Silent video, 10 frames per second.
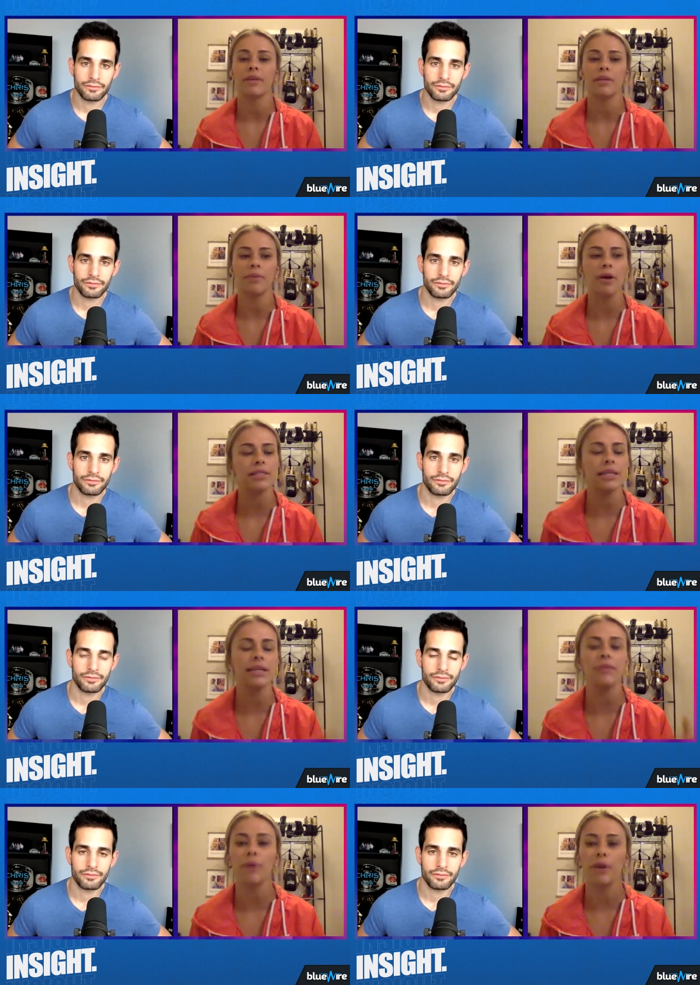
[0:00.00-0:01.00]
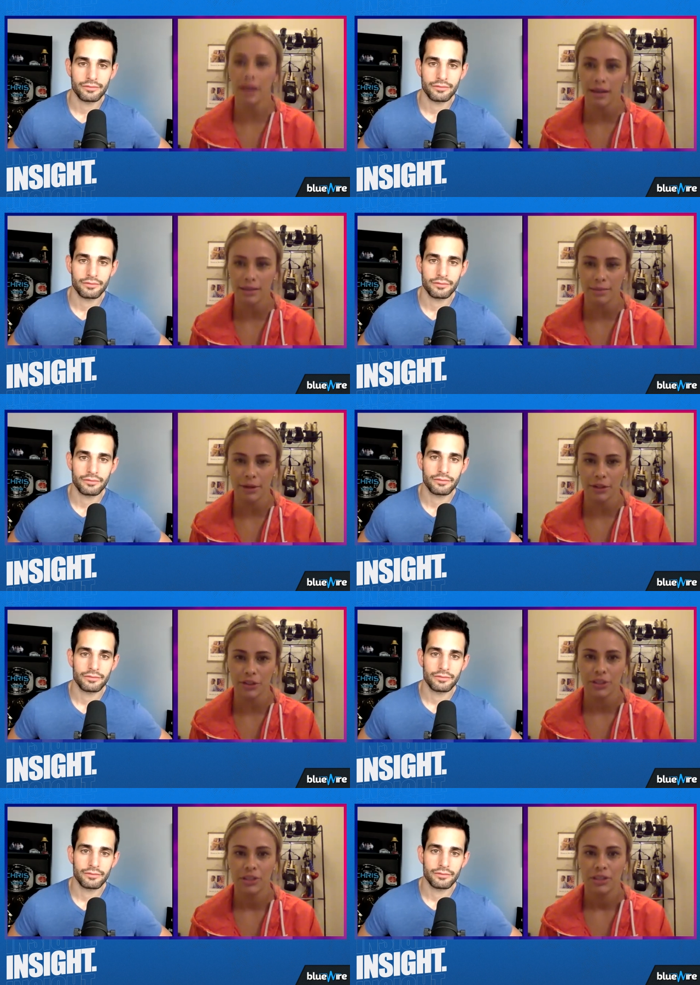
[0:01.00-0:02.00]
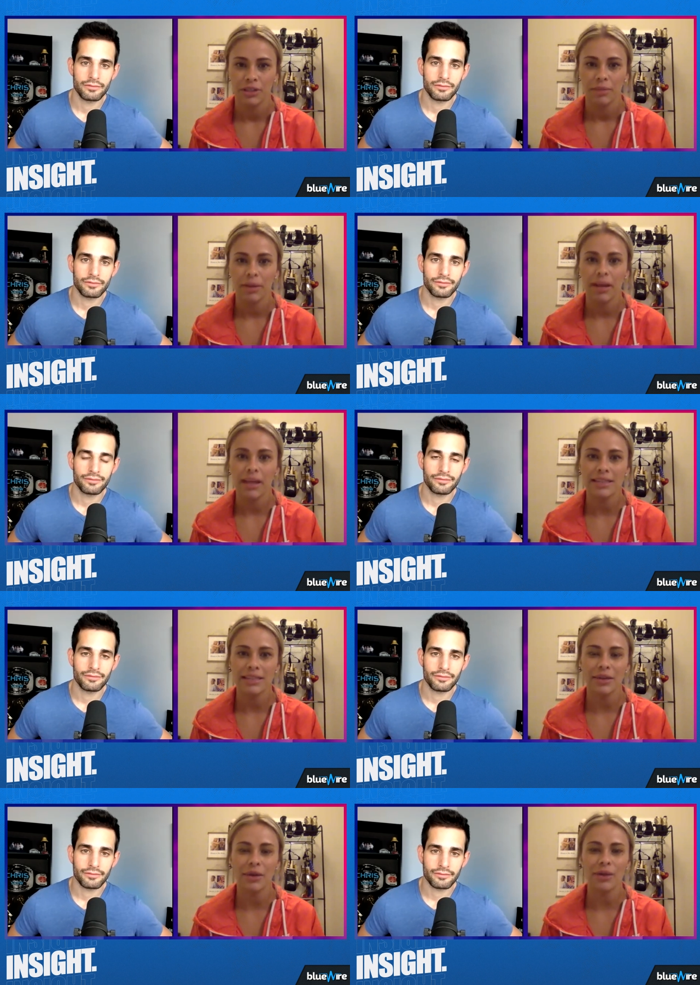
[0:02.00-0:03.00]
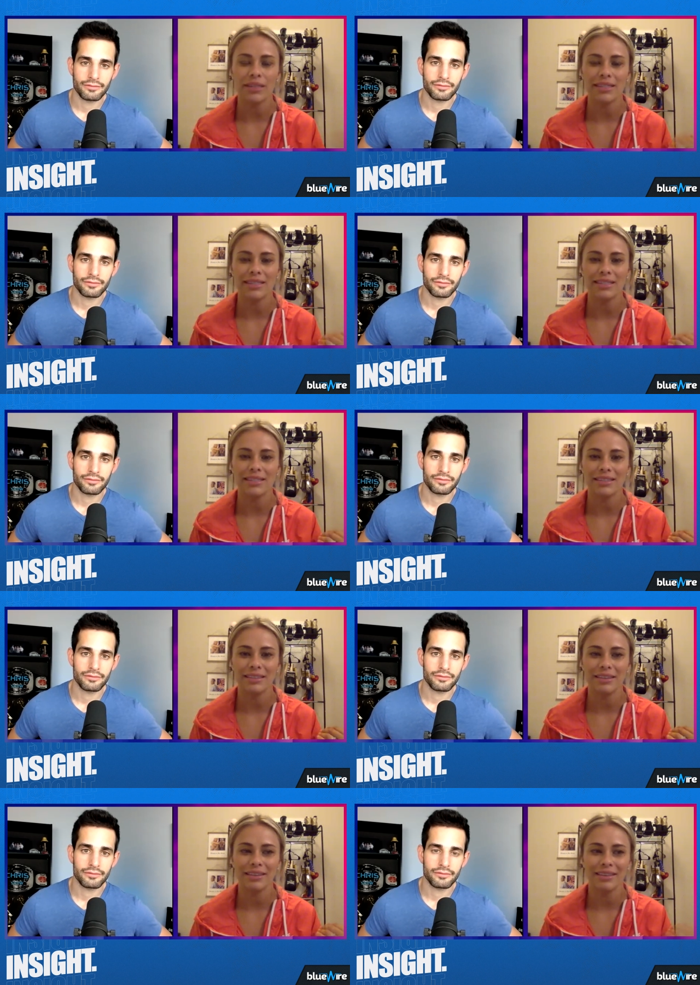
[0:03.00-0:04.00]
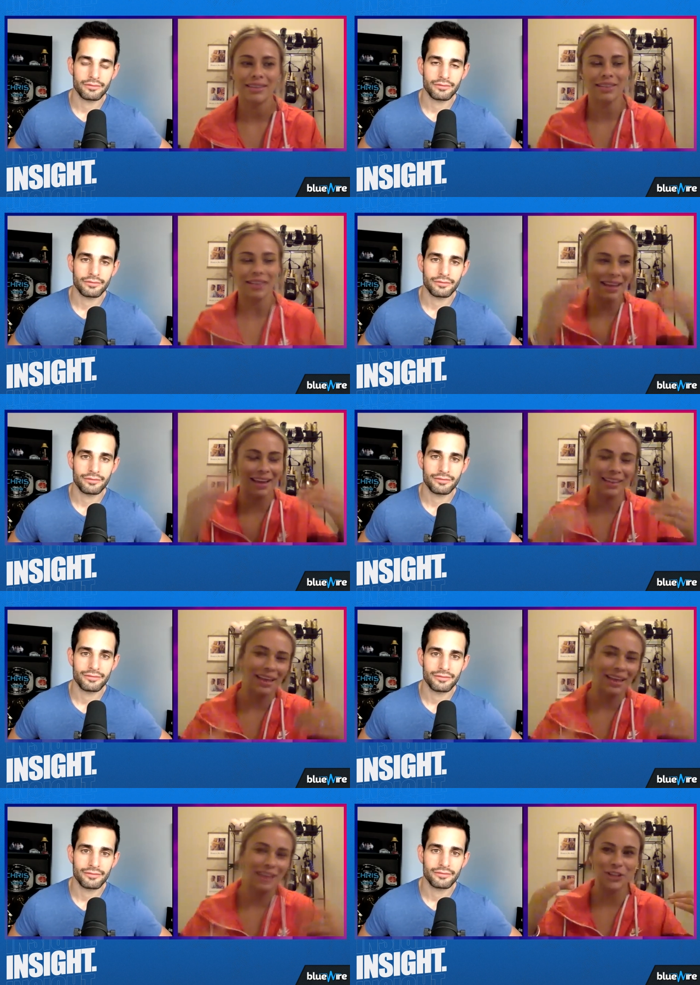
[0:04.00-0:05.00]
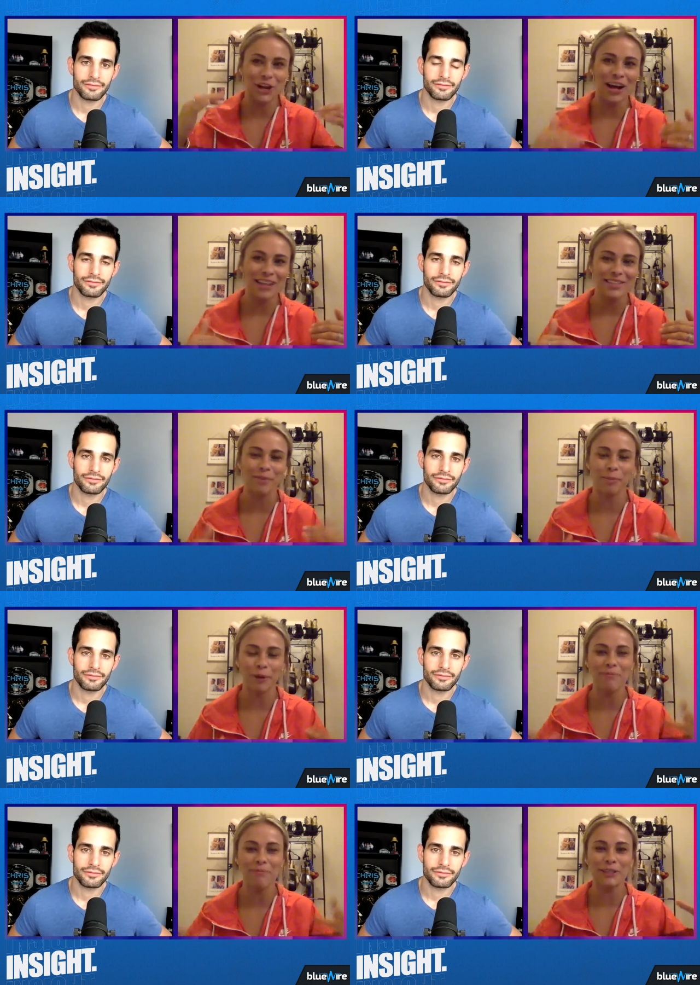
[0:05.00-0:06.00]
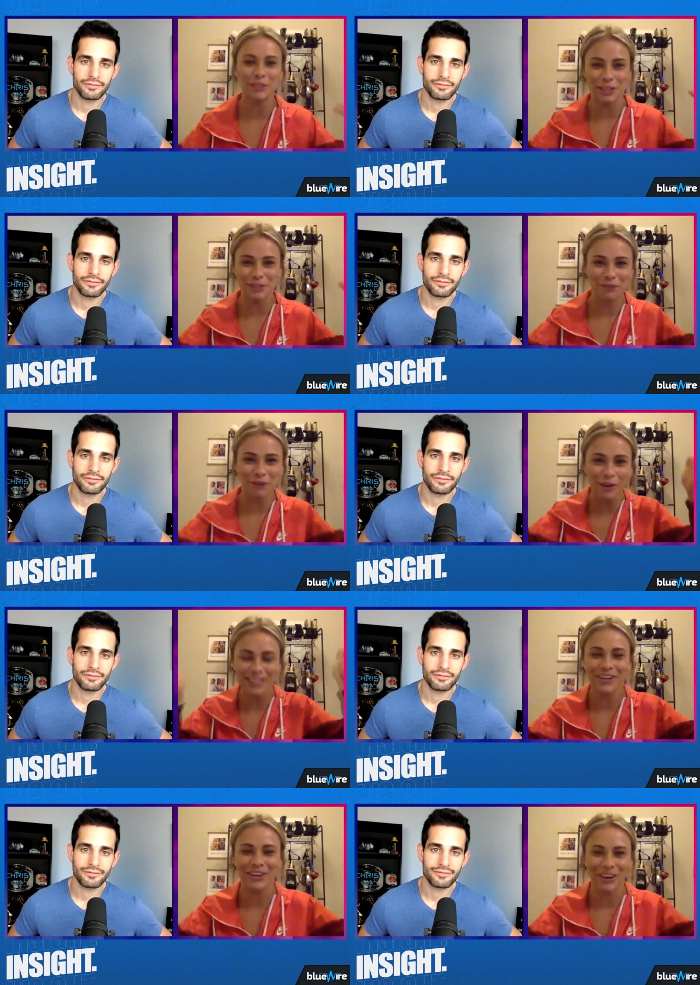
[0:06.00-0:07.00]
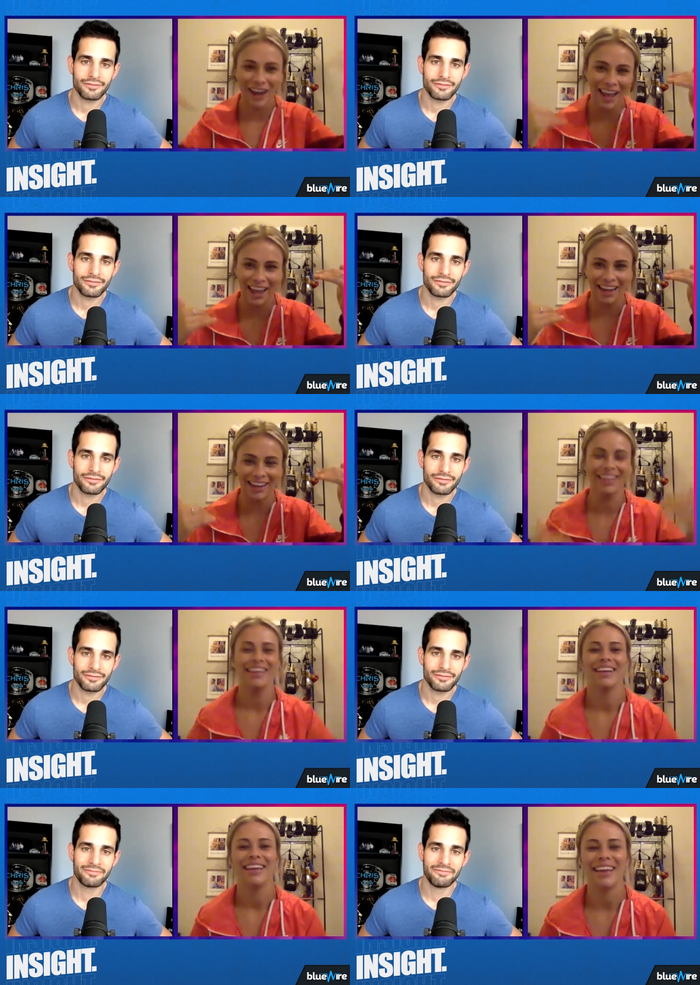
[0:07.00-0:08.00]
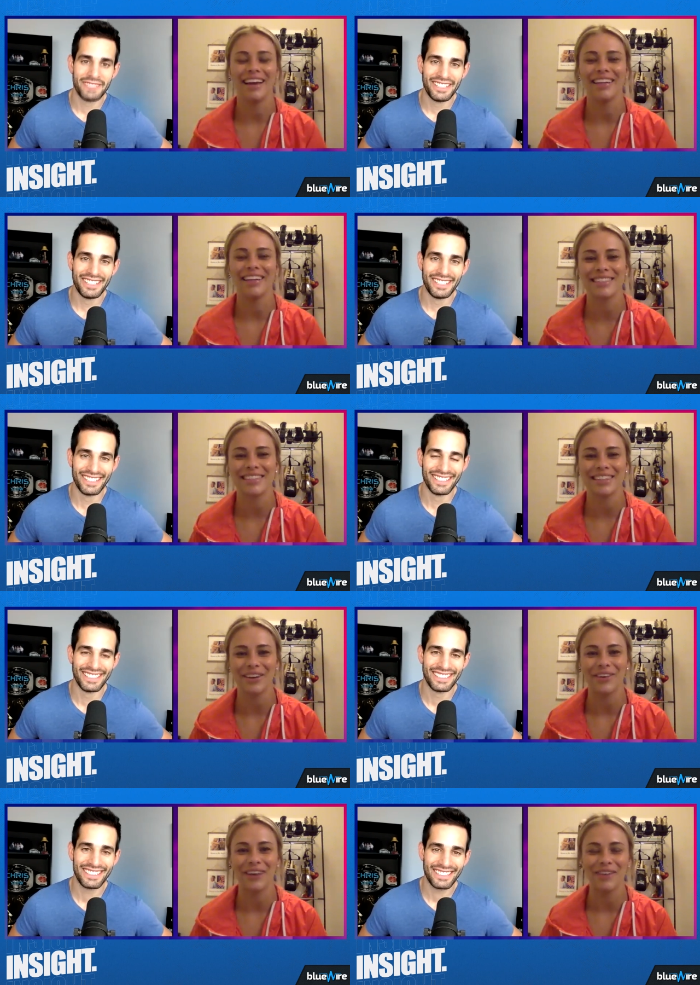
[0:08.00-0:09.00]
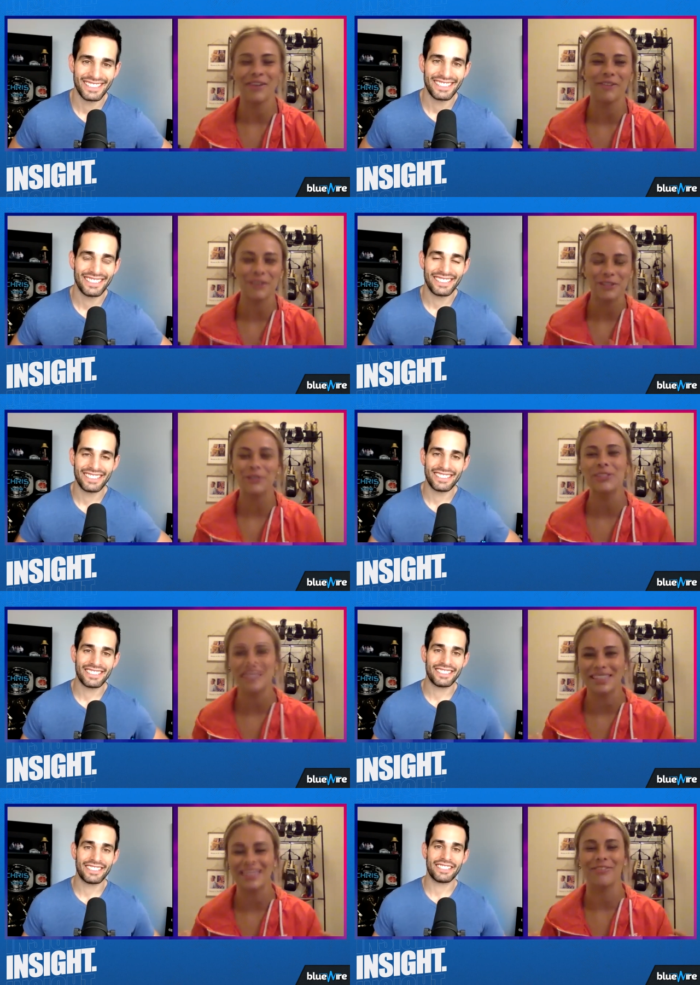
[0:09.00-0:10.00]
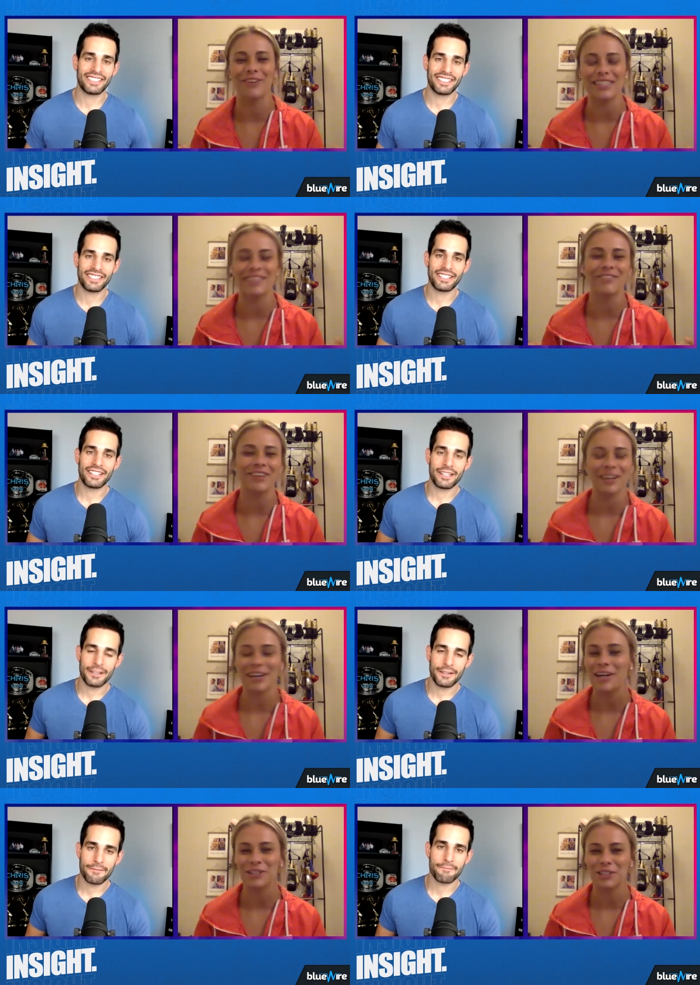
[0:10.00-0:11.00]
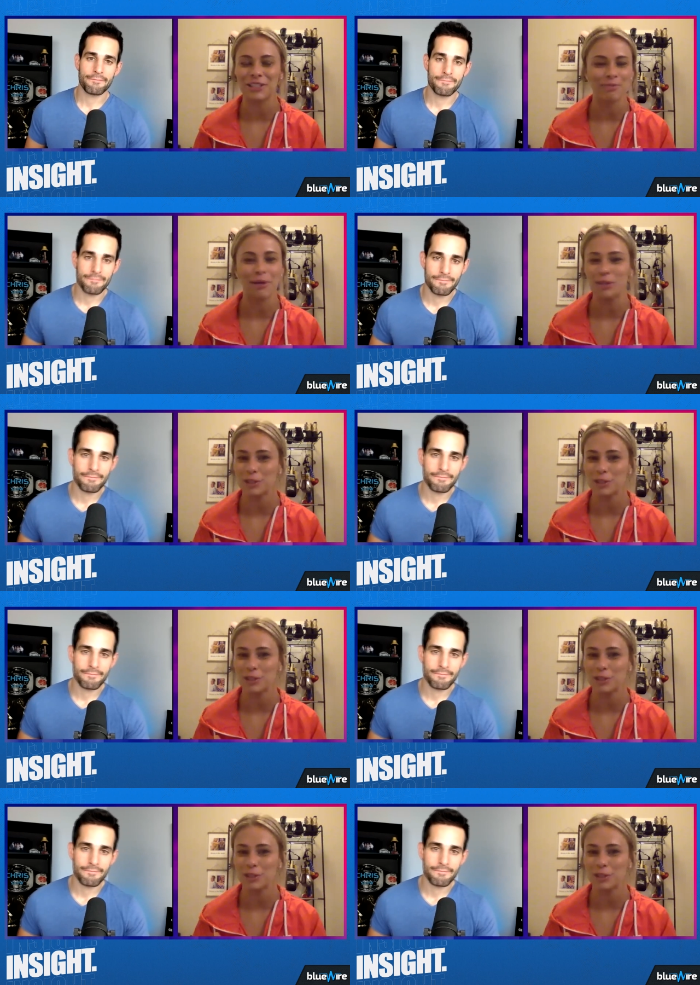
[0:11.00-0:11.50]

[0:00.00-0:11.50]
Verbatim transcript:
Speaker 1: in boxing, I didn't want to cut as much because, you know, it's the like shots are pretty much just focused on your head. And, you know, I want to reduce the risk of concussion as much